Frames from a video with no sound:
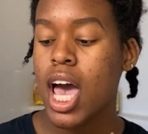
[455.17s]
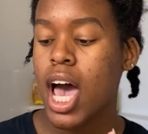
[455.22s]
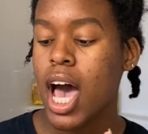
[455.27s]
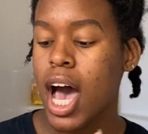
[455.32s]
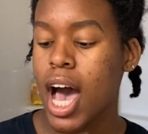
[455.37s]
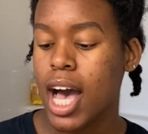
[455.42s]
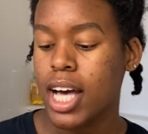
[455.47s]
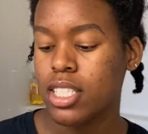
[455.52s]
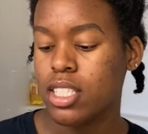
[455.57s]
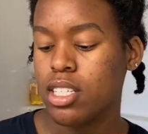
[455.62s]

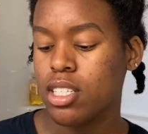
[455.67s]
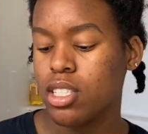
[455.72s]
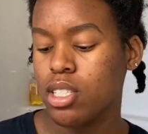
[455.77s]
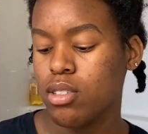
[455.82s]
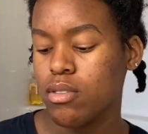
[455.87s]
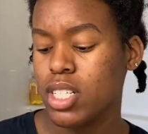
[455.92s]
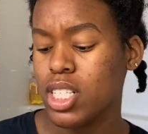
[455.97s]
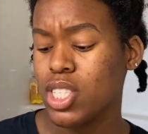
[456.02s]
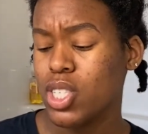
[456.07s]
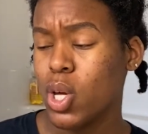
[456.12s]
at the
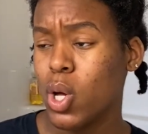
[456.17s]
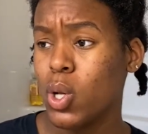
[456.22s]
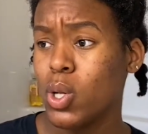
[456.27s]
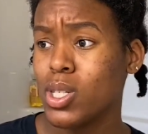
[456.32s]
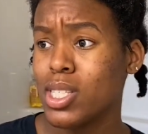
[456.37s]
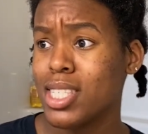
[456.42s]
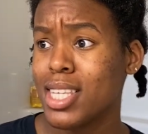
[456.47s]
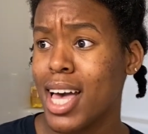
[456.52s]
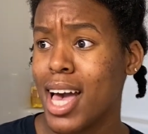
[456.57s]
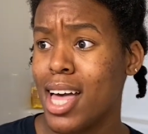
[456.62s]

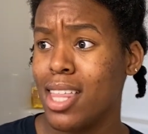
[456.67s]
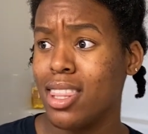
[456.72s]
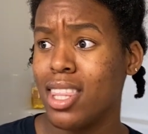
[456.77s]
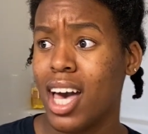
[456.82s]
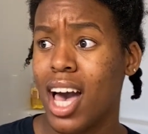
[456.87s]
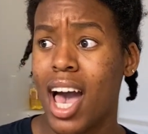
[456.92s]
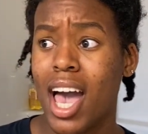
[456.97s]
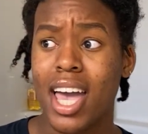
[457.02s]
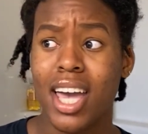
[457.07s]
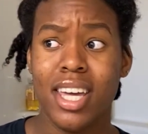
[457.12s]
results and
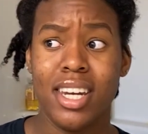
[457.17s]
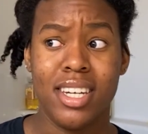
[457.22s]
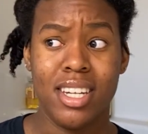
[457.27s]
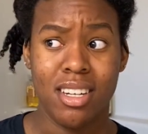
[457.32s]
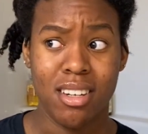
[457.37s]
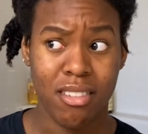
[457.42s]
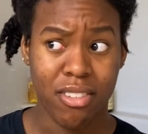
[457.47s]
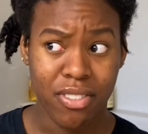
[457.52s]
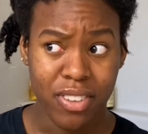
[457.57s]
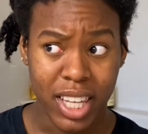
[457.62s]
that it
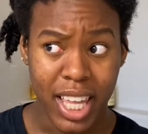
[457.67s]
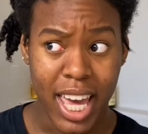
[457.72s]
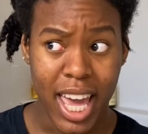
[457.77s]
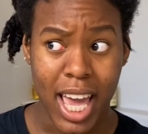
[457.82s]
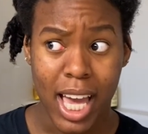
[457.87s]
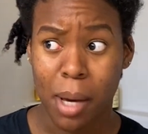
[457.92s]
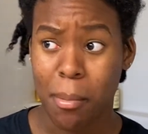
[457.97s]
didn't flake.